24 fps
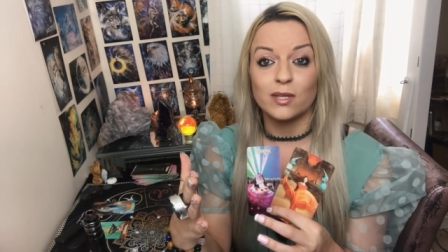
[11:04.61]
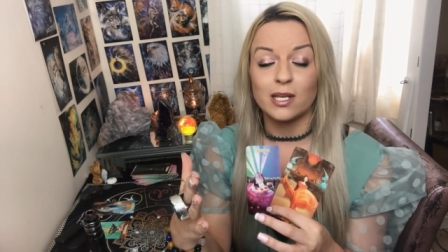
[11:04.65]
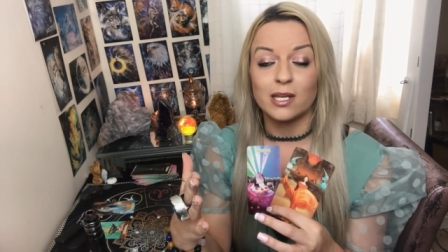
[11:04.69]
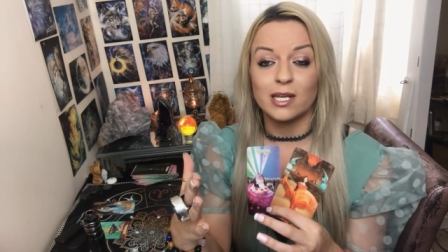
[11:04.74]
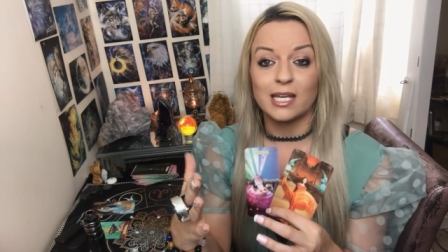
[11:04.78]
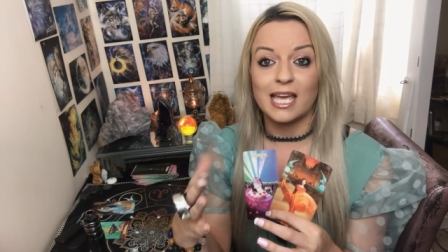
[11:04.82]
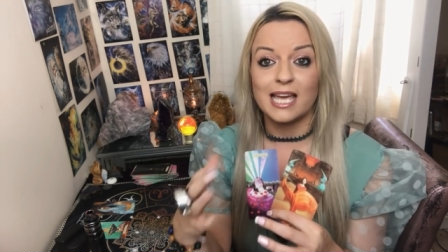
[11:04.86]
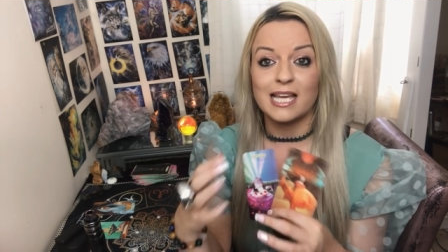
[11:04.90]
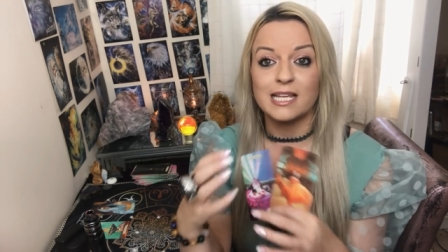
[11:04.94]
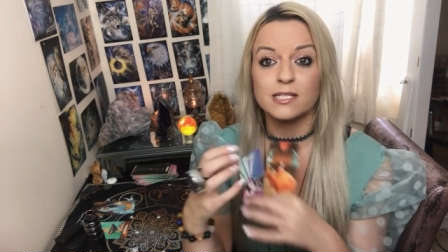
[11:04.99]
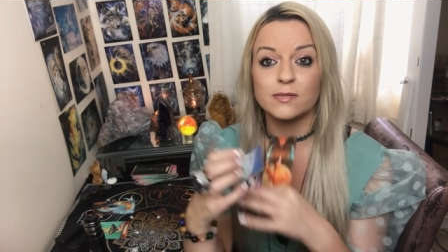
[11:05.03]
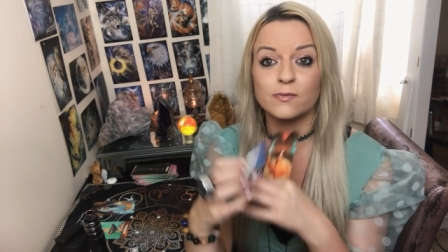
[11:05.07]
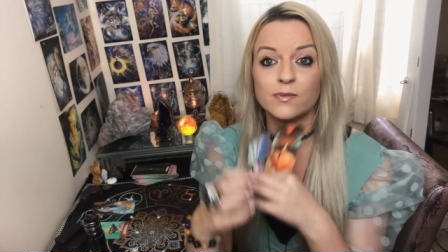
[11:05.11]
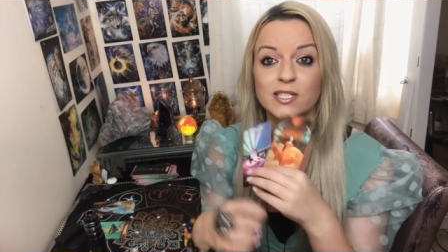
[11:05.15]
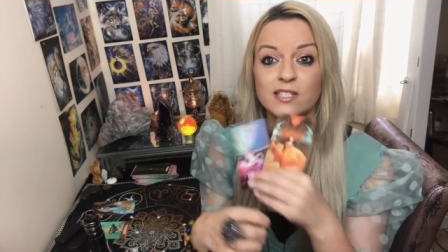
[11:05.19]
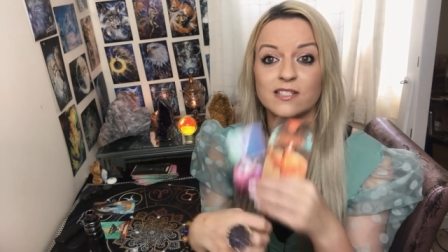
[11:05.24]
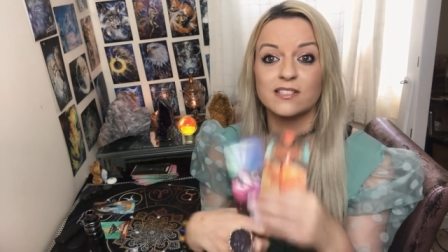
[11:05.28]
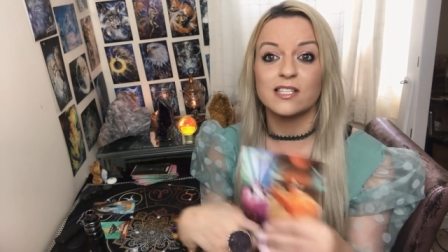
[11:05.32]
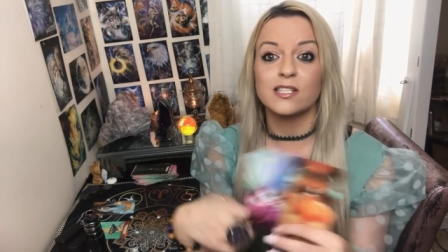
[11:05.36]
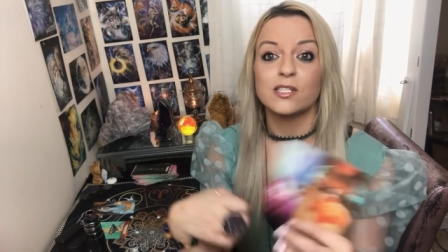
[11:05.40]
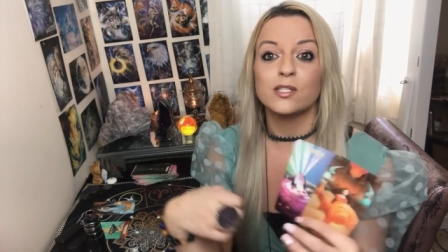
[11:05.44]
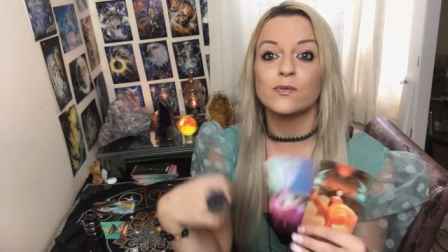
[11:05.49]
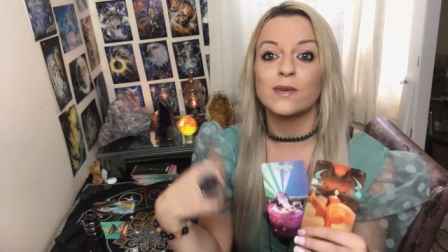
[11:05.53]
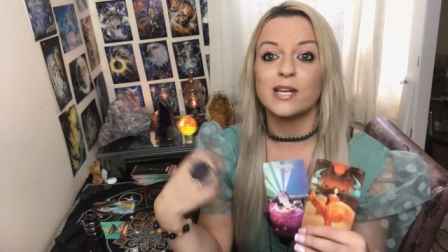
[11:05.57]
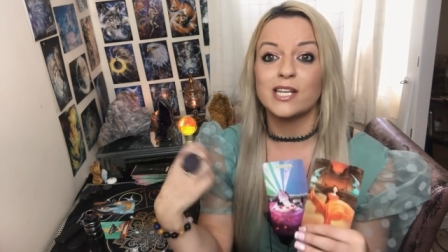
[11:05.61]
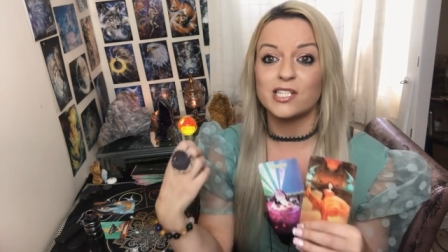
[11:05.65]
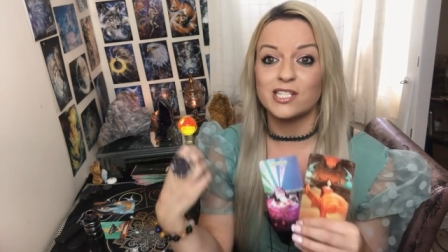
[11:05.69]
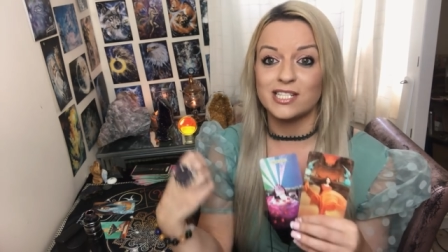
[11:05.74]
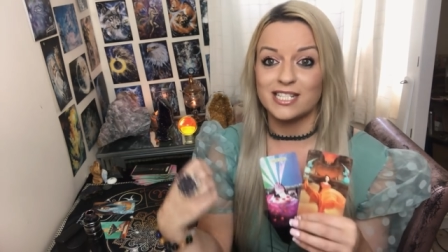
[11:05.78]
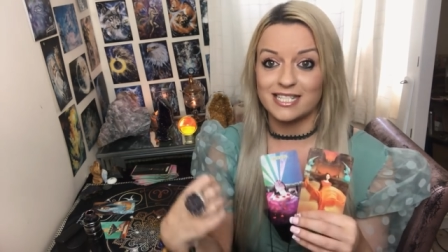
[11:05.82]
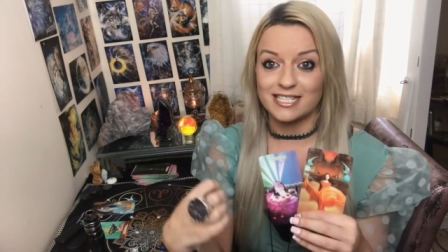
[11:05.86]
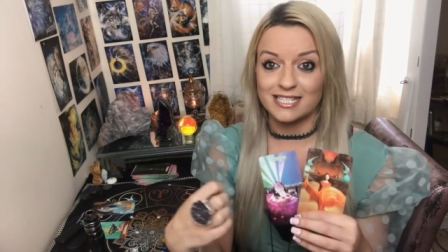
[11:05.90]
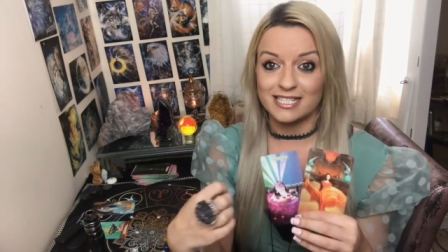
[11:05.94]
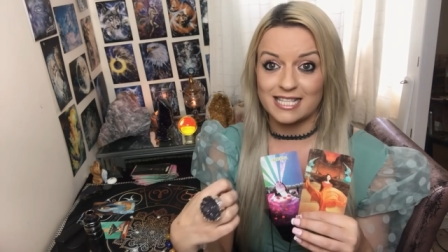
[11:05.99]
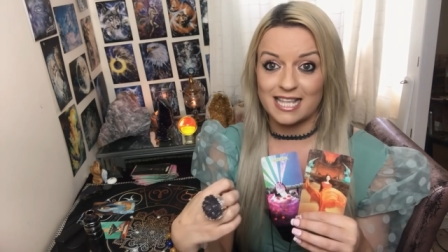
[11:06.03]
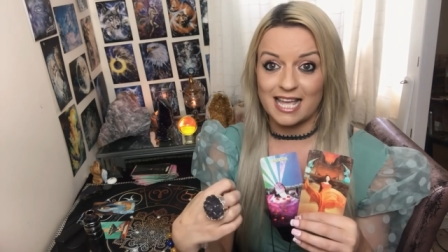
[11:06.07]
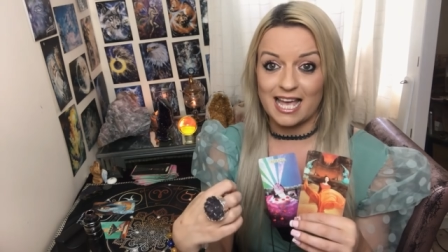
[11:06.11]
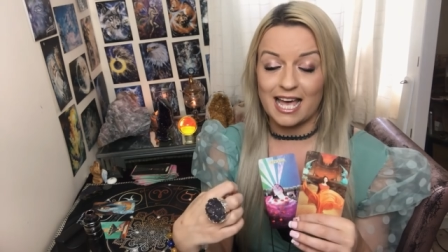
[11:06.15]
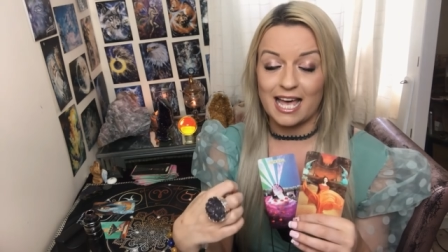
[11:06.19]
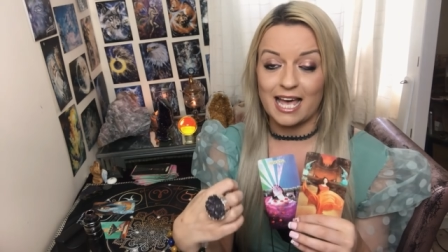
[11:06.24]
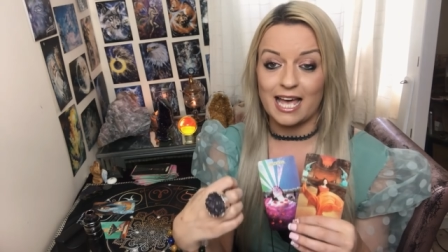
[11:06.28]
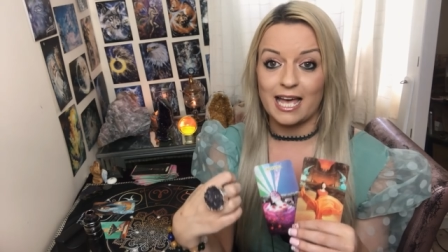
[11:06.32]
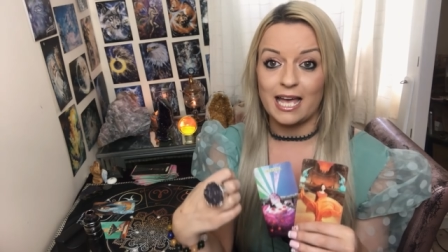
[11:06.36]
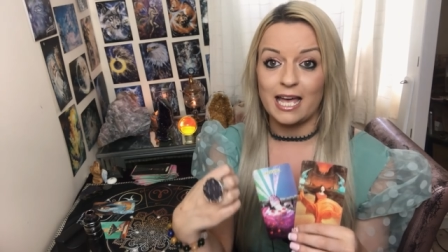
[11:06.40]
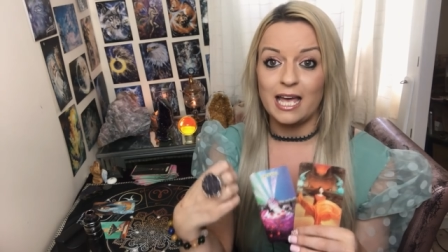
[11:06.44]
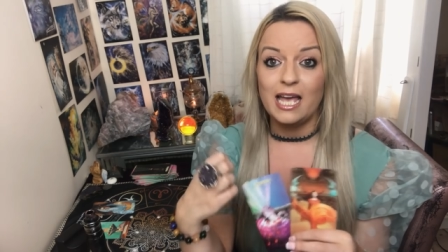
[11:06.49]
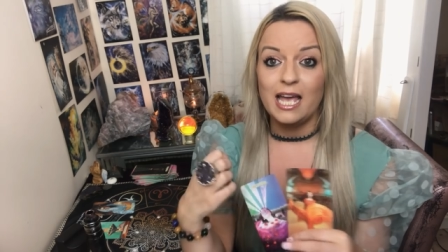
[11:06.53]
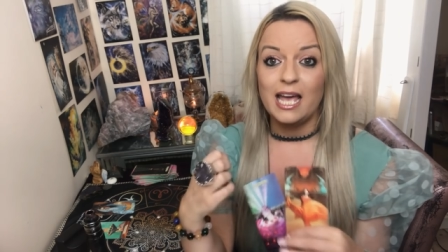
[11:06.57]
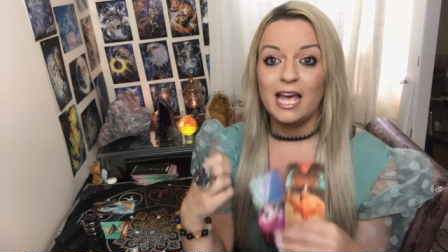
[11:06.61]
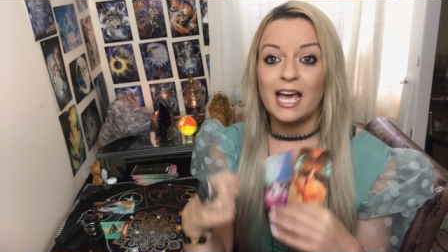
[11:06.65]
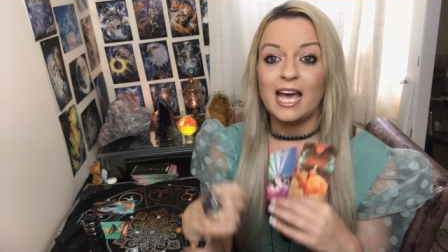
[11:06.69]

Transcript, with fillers: Okay, so when the situation is there,